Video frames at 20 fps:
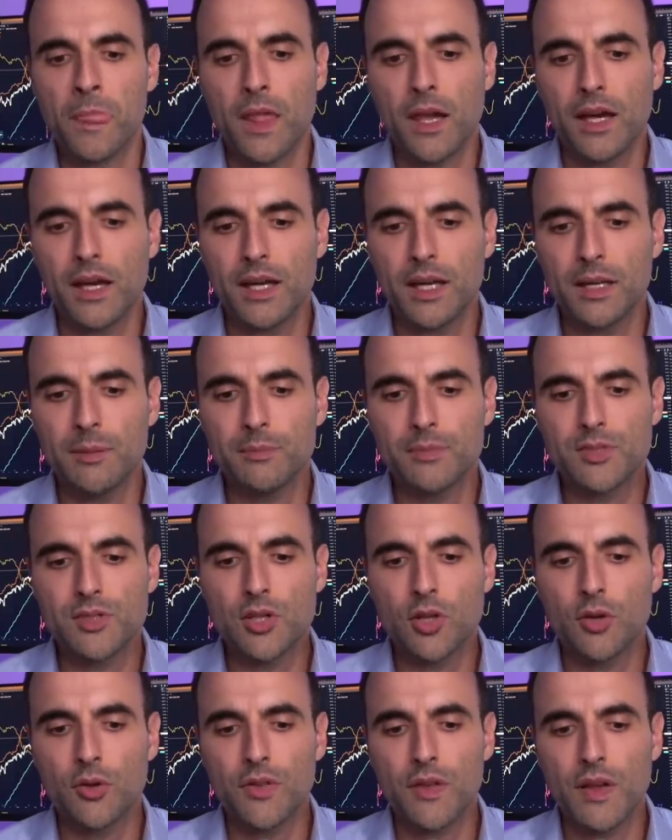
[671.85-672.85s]
Um,
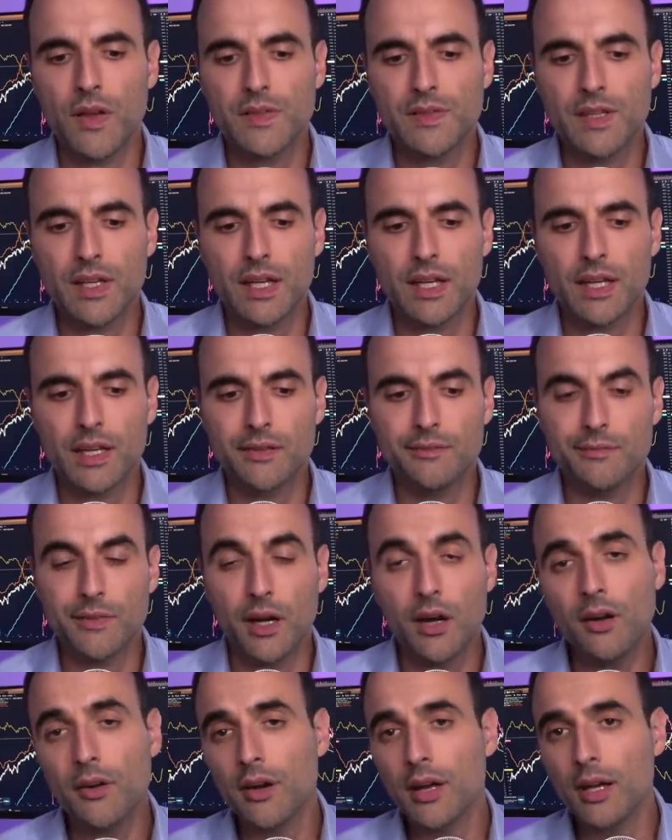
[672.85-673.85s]
so they said,
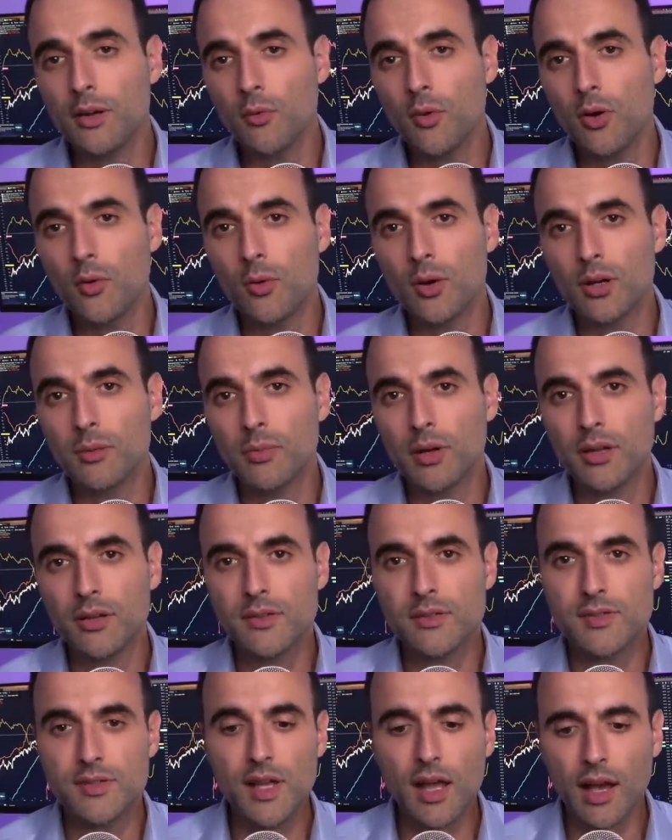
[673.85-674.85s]
all right, well, what
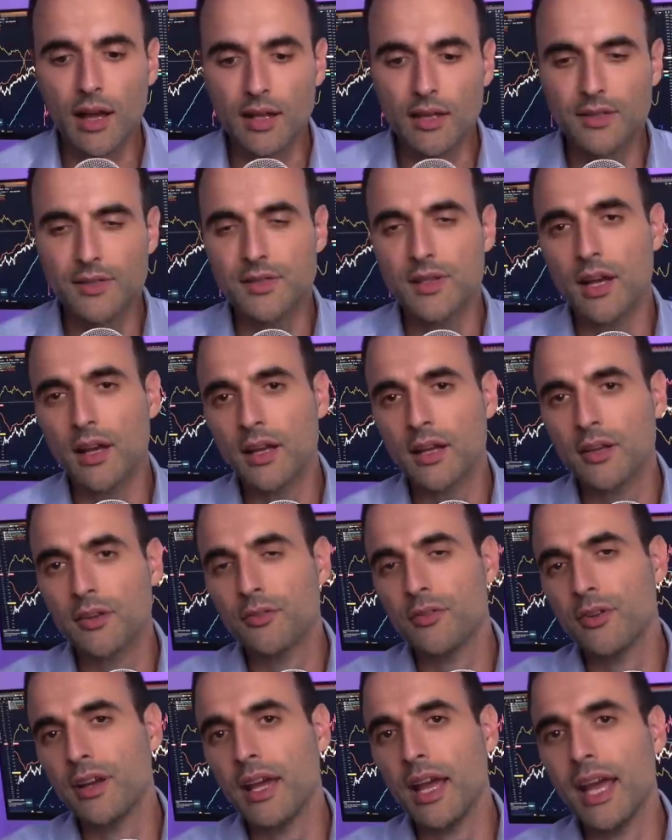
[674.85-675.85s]
about Zuck? Zuck
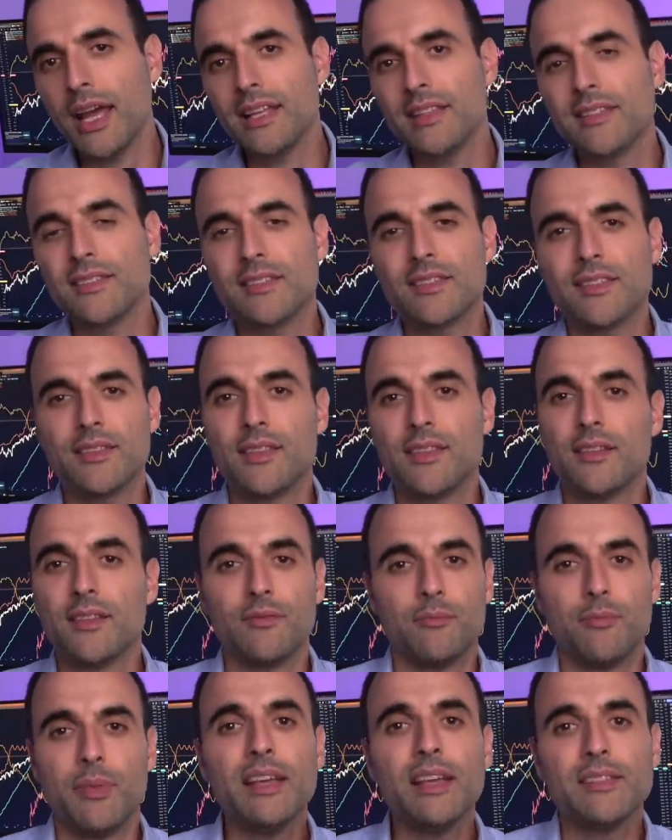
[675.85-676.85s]
creates
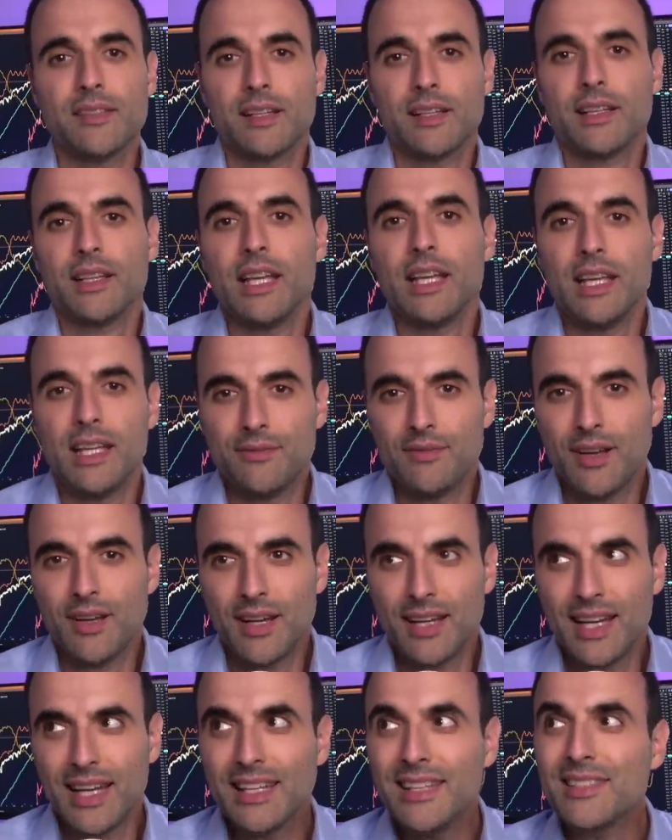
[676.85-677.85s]
basically
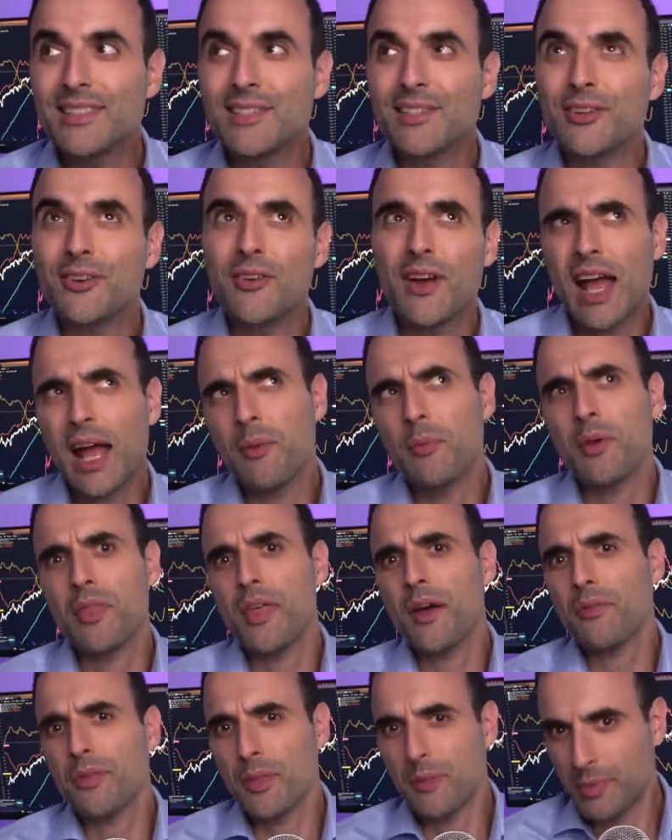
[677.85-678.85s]
Instagram
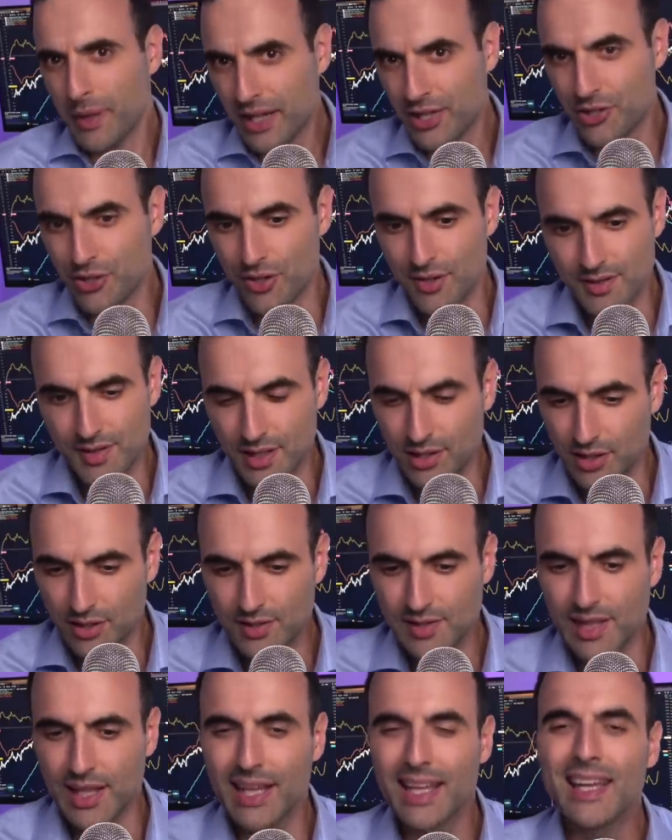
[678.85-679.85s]
without the pictures, it looks
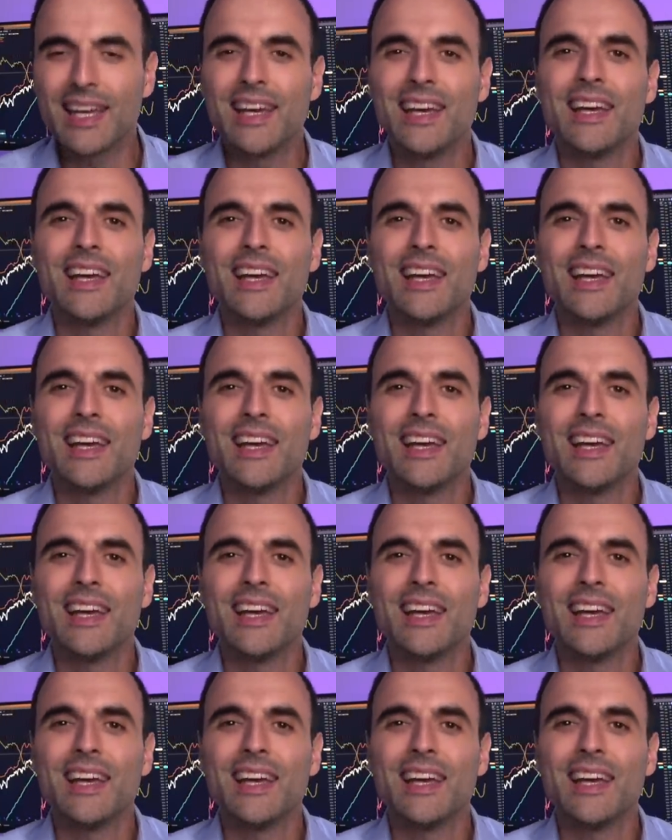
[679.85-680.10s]
like.